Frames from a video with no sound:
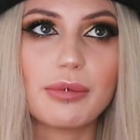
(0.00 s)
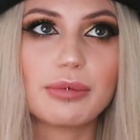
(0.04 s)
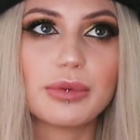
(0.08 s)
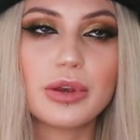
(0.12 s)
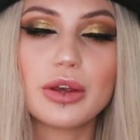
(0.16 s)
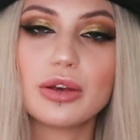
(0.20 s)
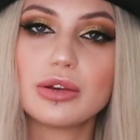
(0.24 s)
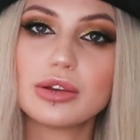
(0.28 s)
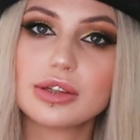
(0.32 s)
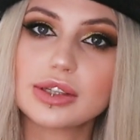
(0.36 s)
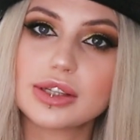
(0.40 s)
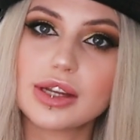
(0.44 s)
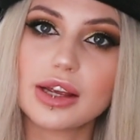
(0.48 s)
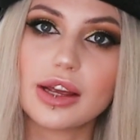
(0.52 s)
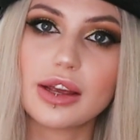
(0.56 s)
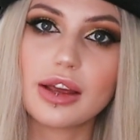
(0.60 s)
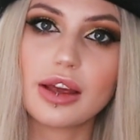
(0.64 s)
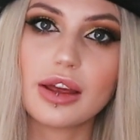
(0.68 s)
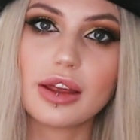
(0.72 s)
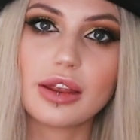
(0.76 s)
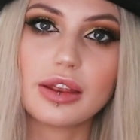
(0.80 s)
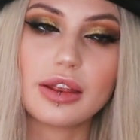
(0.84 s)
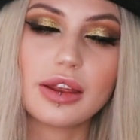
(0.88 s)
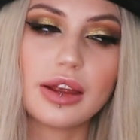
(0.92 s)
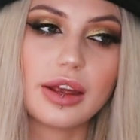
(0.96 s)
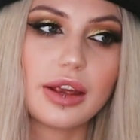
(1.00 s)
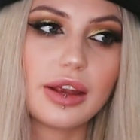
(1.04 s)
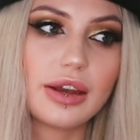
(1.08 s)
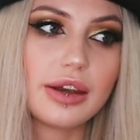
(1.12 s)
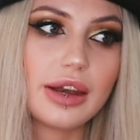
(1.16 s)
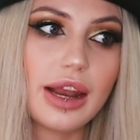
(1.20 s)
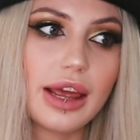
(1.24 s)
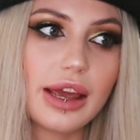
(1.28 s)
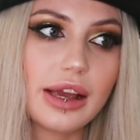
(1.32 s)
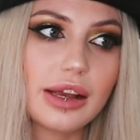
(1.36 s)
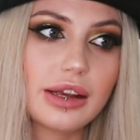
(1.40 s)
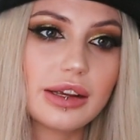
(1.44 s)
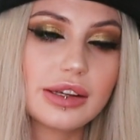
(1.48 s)
using the
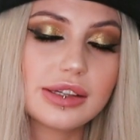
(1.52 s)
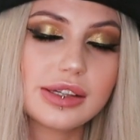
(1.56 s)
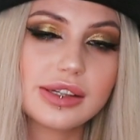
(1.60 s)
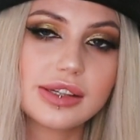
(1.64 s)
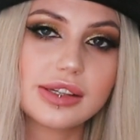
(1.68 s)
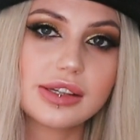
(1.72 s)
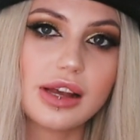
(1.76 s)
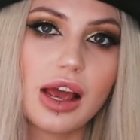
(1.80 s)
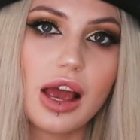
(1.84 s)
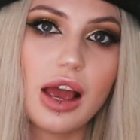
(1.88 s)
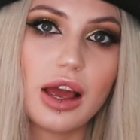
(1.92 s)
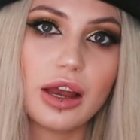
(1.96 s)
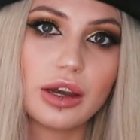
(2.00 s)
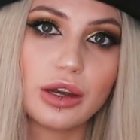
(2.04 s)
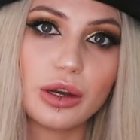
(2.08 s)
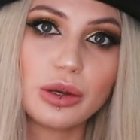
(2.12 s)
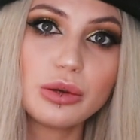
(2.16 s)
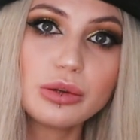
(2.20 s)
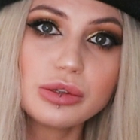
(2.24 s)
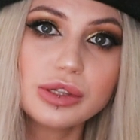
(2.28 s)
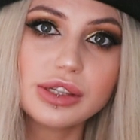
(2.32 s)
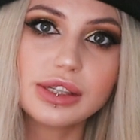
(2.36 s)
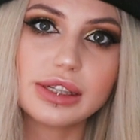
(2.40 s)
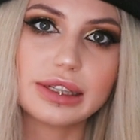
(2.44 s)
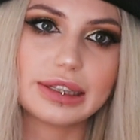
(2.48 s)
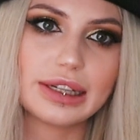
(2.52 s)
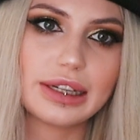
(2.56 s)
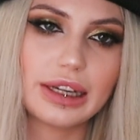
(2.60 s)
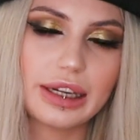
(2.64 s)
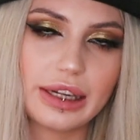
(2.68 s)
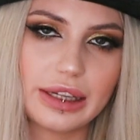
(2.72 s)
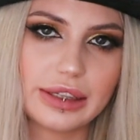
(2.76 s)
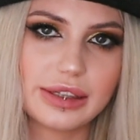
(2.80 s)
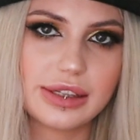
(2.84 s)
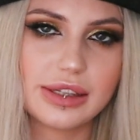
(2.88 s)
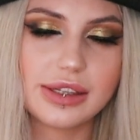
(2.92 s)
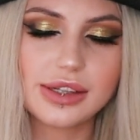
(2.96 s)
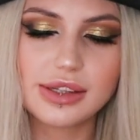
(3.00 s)
NYX loose
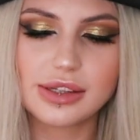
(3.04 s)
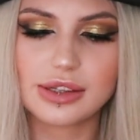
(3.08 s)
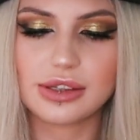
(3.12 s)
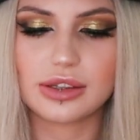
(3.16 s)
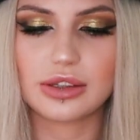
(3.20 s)
glitters,